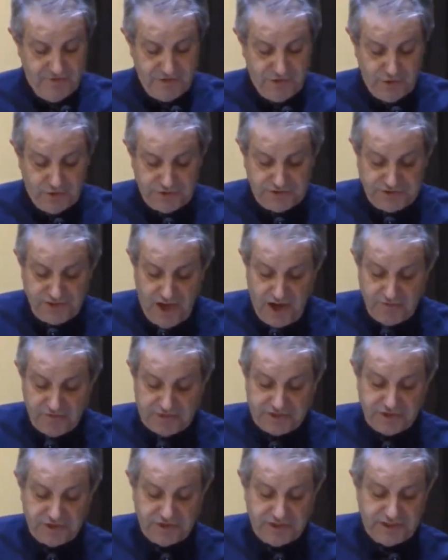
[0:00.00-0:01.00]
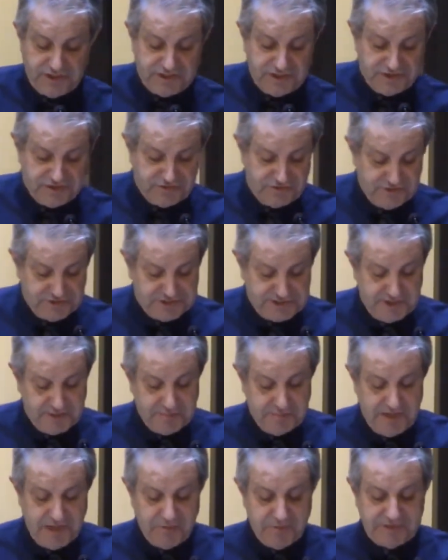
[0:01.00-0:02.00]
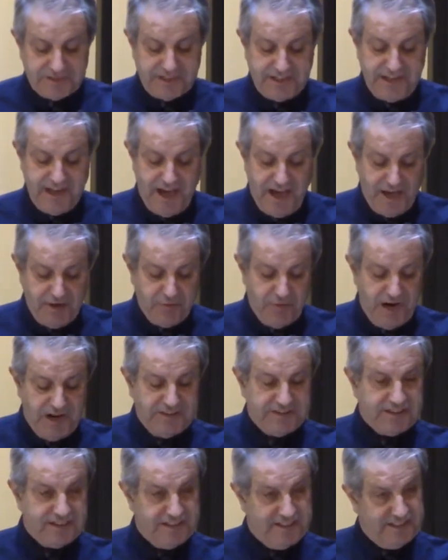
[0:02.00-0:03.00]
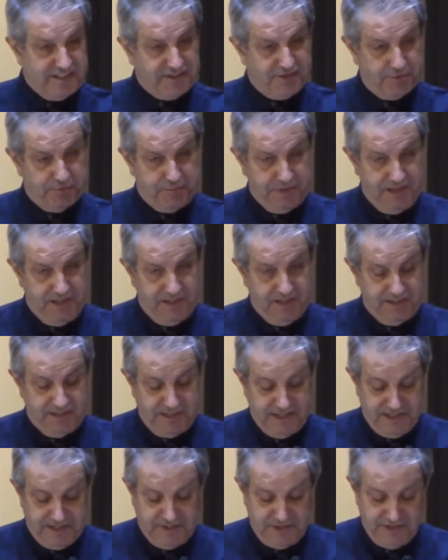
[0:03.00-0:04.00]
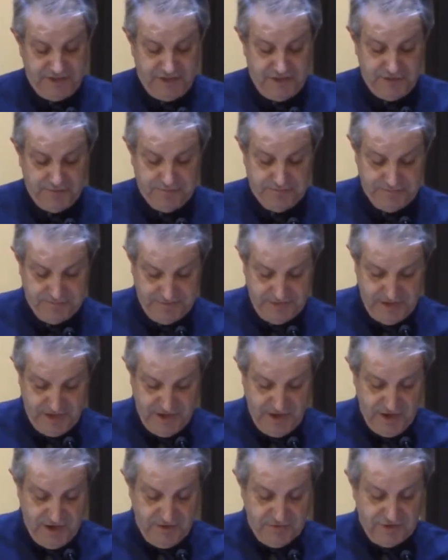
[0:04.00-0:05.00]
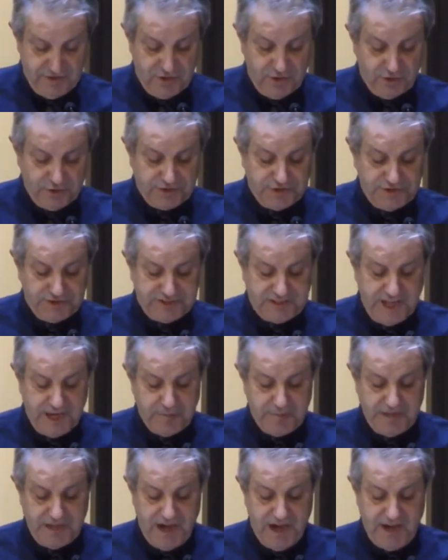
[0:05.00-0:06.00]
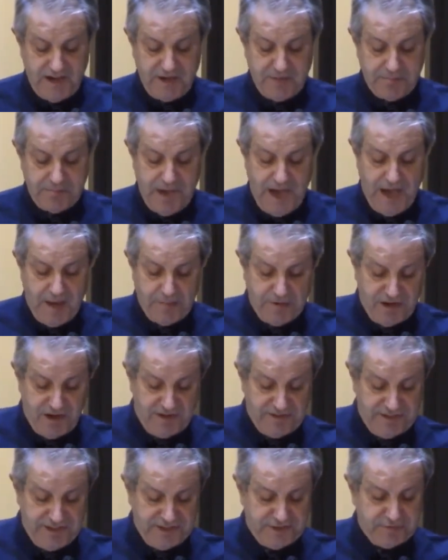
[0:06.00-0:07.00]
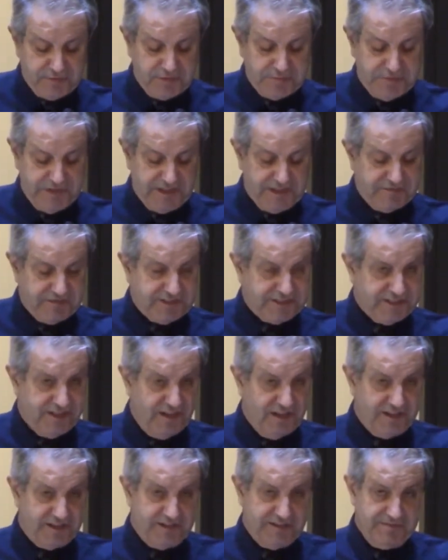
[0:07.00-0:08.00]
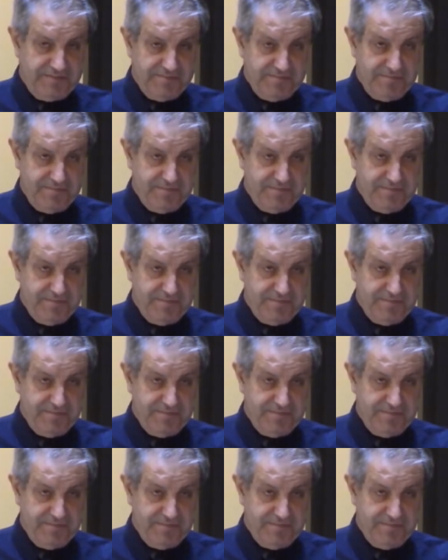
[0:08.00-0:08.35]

For those not returning to Jerusalem, it was an unwise and disobedient thing to do. For those who stayed behind in Babylon, this would be the result.